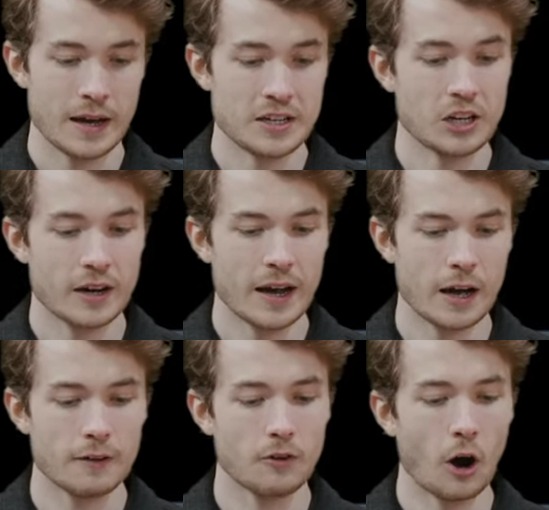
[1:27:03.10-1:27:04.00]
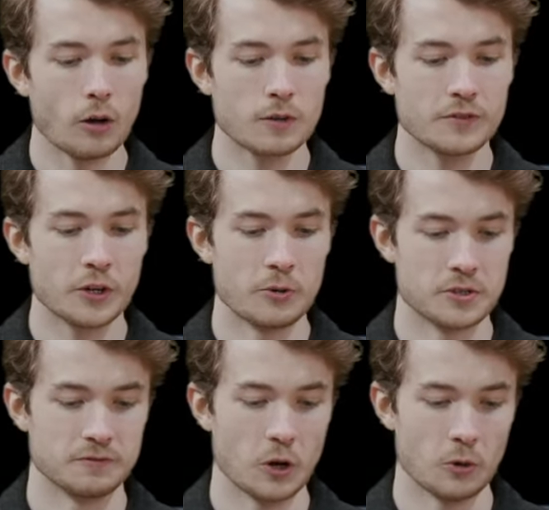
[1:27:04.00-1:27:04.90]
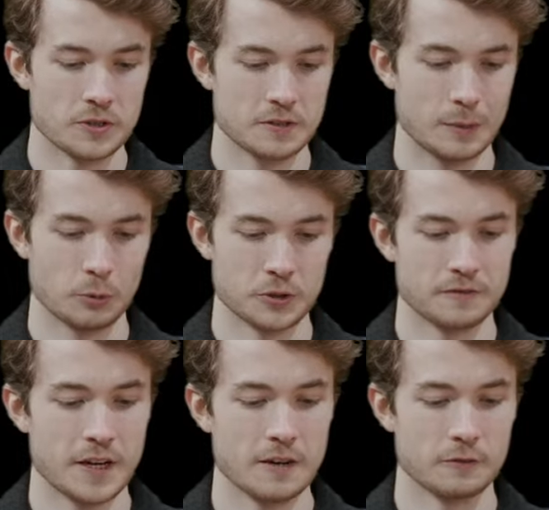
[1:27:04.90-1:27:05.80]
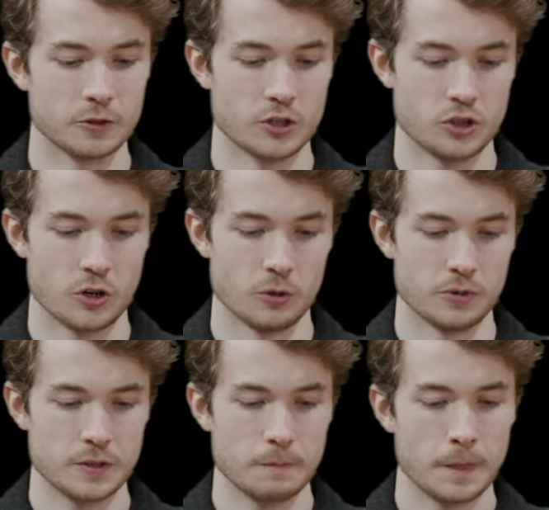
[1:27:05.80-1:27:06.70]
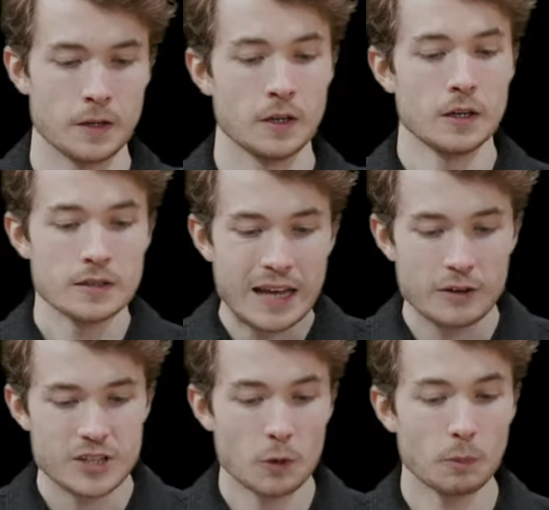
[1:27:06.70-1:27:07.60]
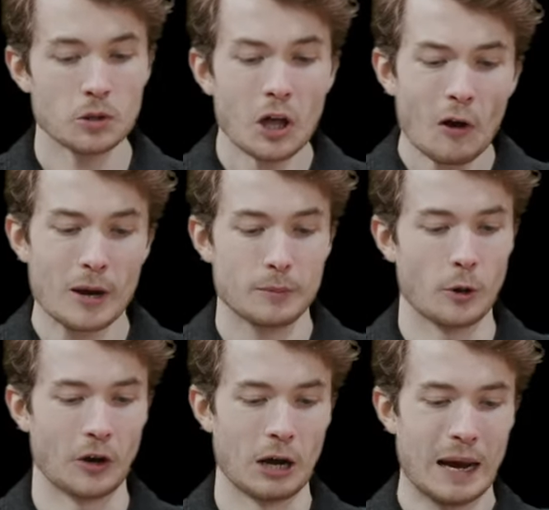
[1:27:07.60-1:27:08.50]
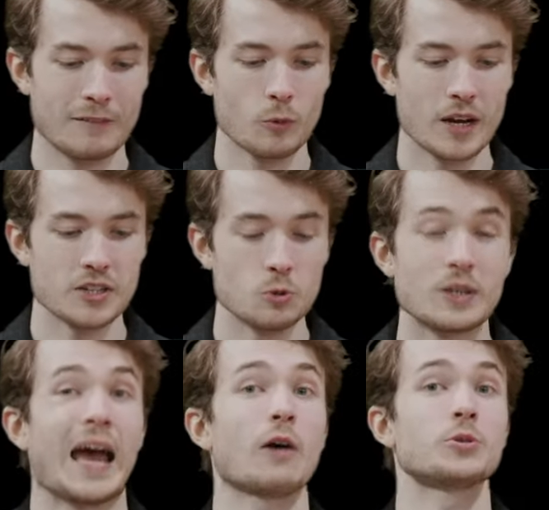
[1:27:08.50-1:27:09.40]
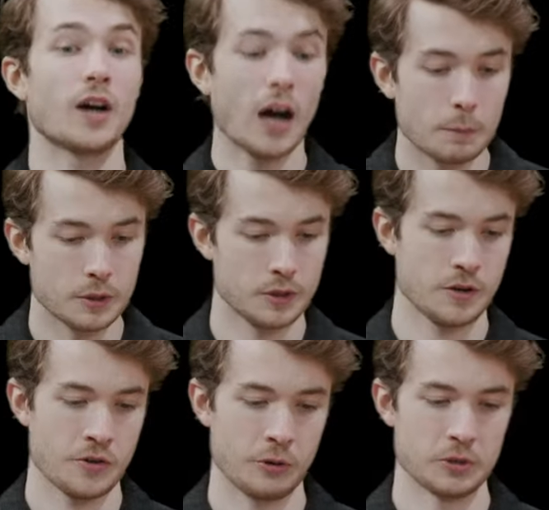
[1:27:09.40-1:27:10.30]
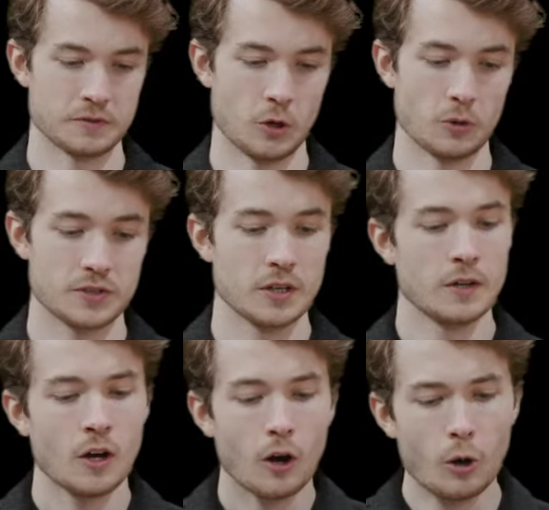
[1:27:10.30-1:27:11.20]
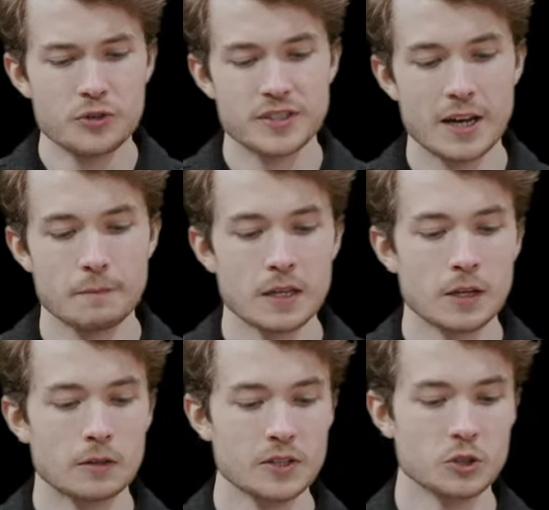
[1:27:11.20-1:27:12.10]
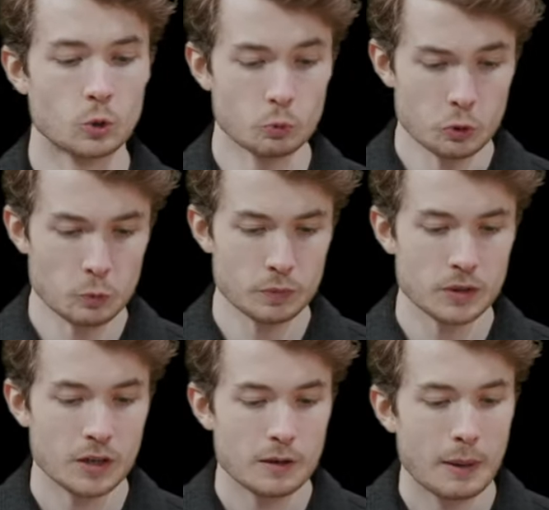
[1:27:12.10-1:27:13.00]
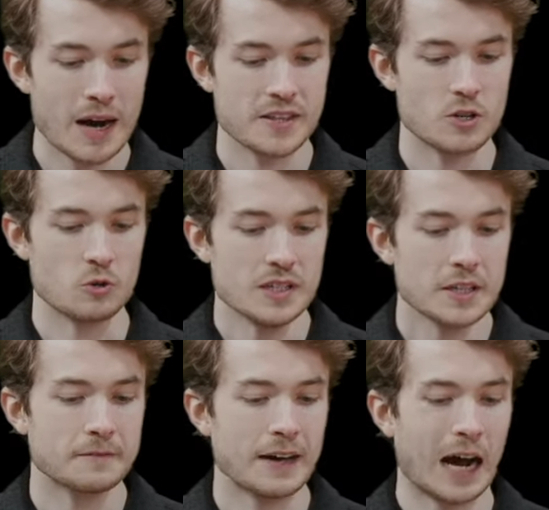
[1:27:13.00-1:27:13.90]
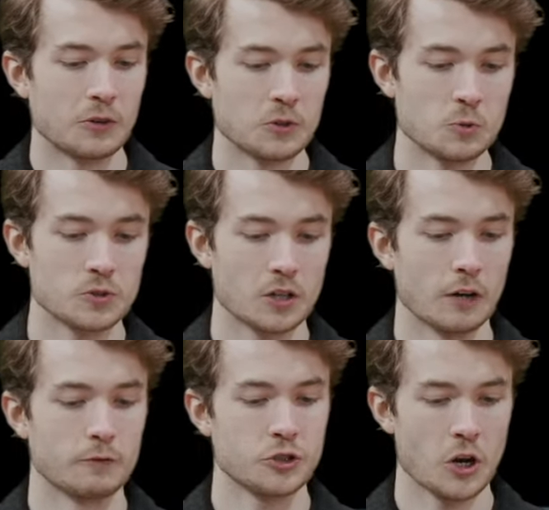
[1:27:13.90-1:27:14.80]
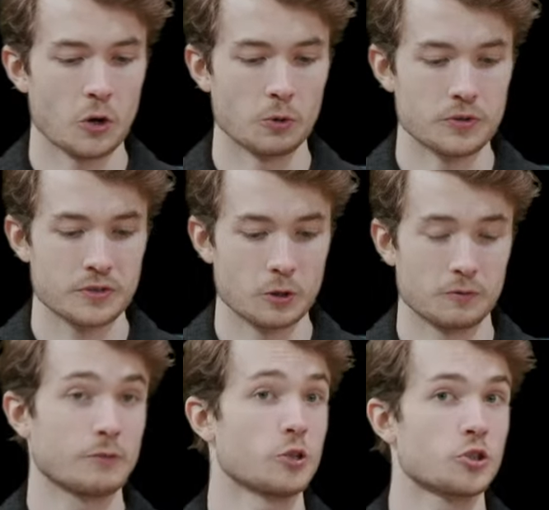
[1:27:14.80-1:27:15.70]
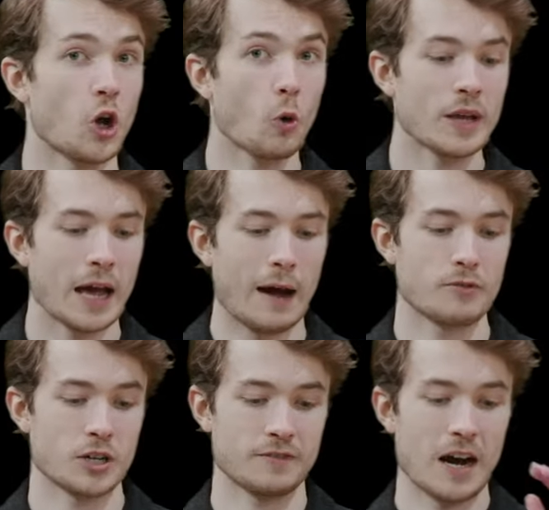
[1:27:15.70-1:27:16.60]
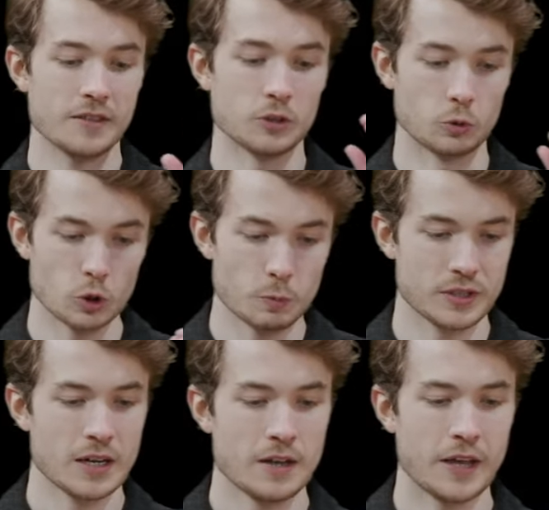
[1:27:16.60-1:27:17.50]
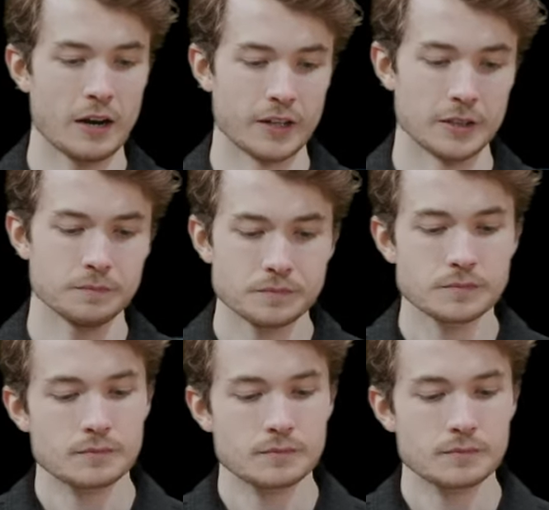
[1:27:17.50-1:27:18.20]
and here I have all of those votes for people's favorite shows. Now, down below in my program, I have a way to count up those votes. I'll say, let's group by the unique values of shows. So for every show we have, try to find the groups they're in,